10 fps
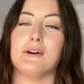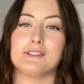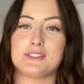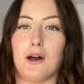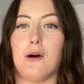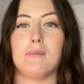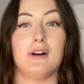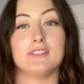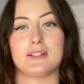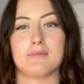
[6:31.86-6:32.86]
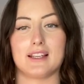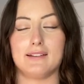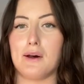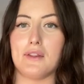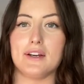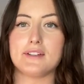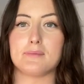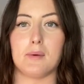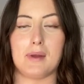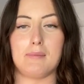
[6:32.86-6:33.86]
on top of something like this,
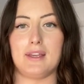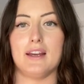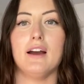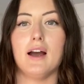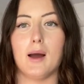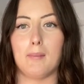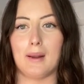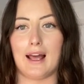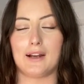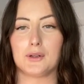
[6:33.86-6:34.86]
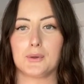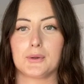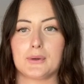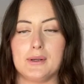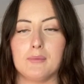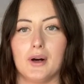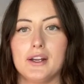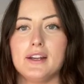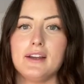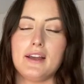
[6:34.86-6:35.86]
but maybe a black or a cream
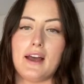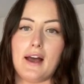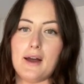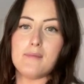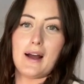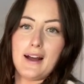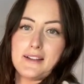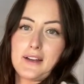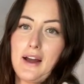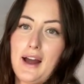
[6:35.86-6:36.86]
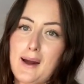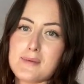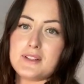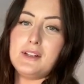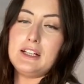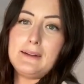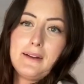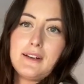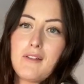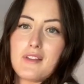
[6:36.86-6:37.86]
one. And I absolutely
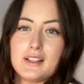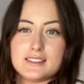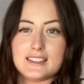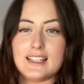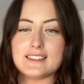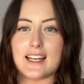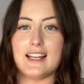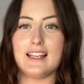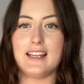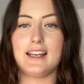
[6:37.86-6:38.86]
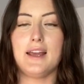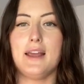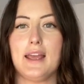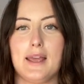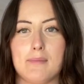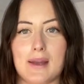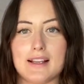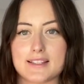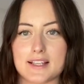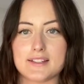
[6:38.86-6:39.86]
love this detailing. It
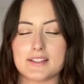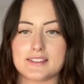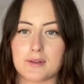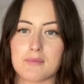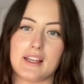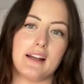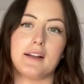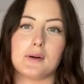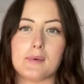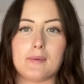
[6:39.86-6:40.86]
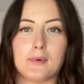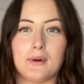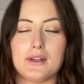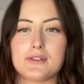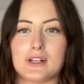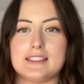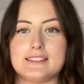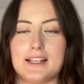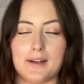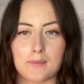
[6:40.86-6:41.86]
makes it into something a little bit more
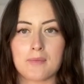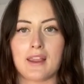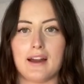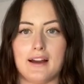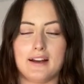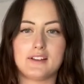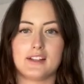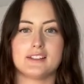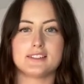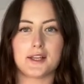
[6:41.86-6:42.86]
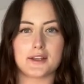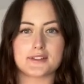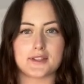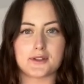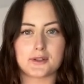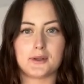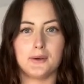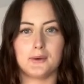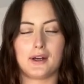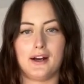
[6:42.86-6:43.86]
interesting, and I just think it's such a
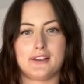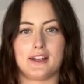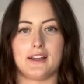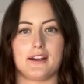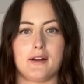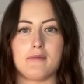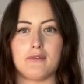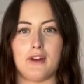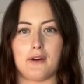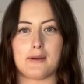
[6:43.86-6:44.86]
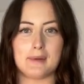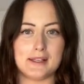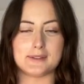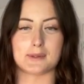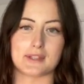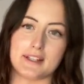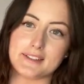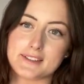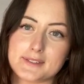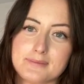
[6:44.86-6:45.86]
cool cardigan. I'm very pleased with
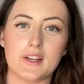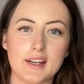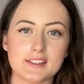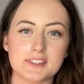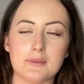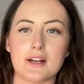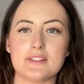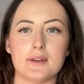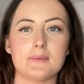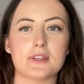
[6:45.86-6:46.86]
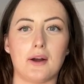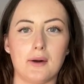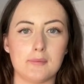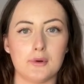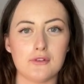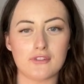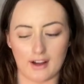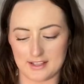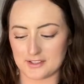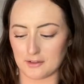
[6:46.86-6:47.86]
this. The next two items are more
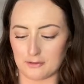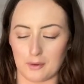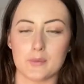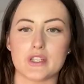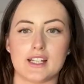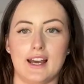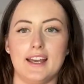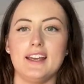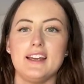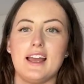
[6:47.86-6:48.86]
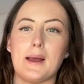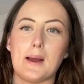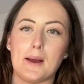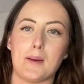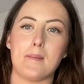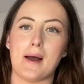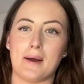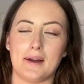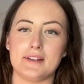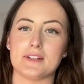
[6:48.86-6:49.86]
finds from today,
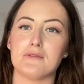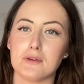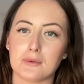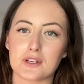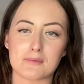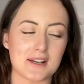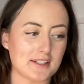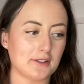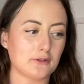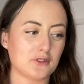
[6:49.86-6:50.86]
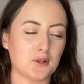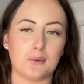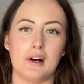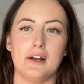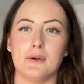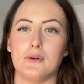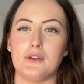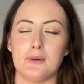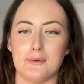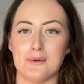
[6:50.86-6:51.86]
and if you've watched my channel for a while,
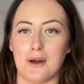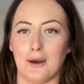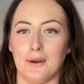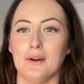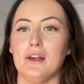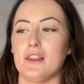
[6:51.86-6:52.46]
you all know